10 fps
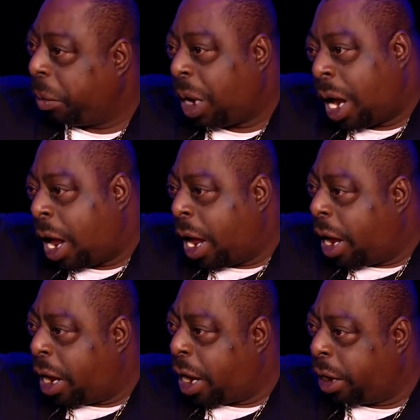Uh,
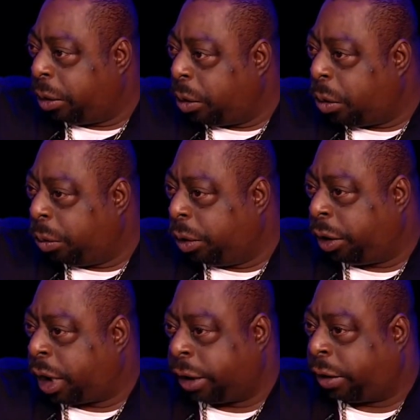I don't know. It
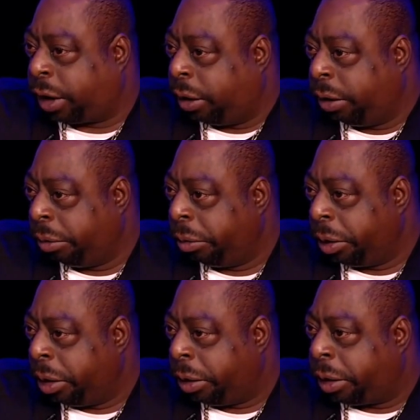was just
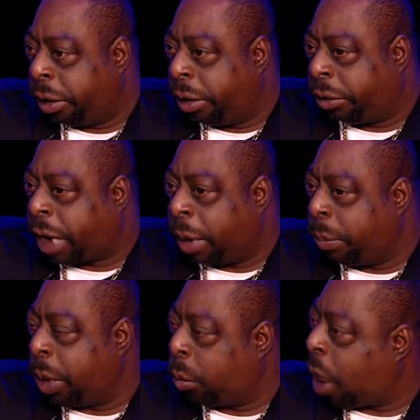it
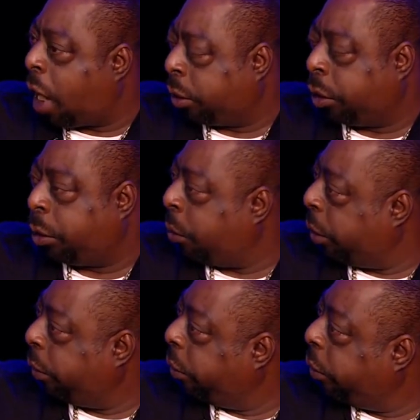take me a while to do
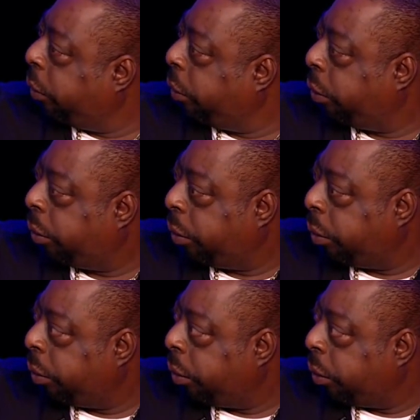it. Yeah.
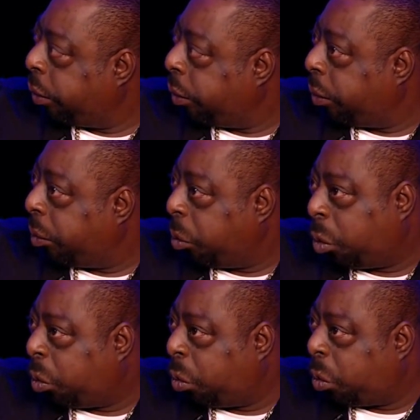What's what's the movie
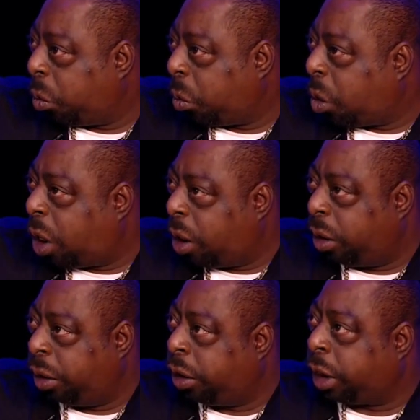about?
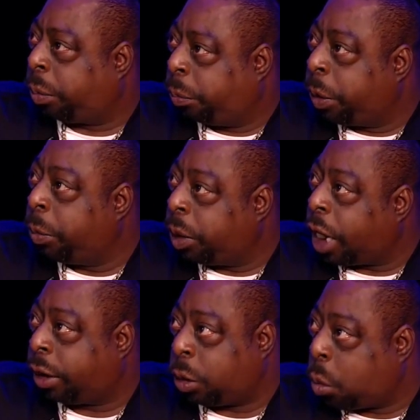Well, it just people
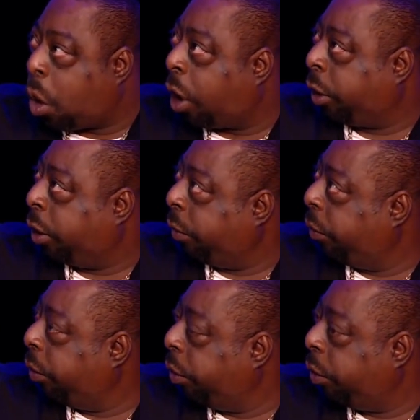like to watch it.
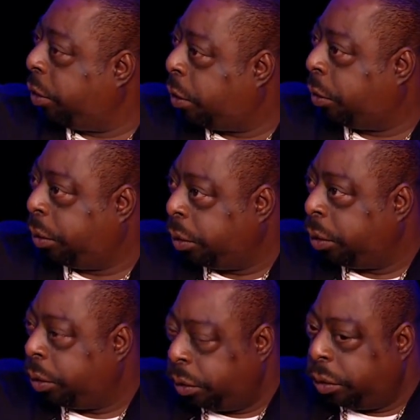Yeah. You know.
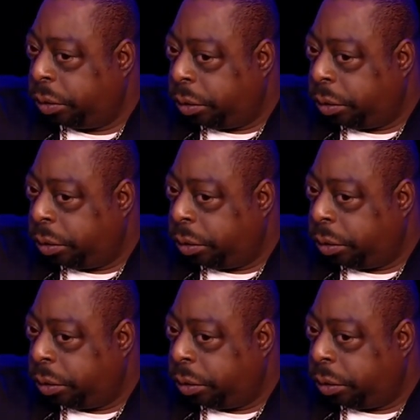Oh, I want to